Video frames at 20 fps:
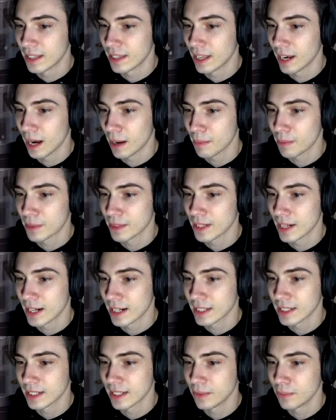that I
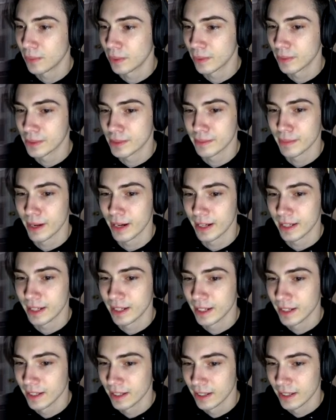protected what was mine,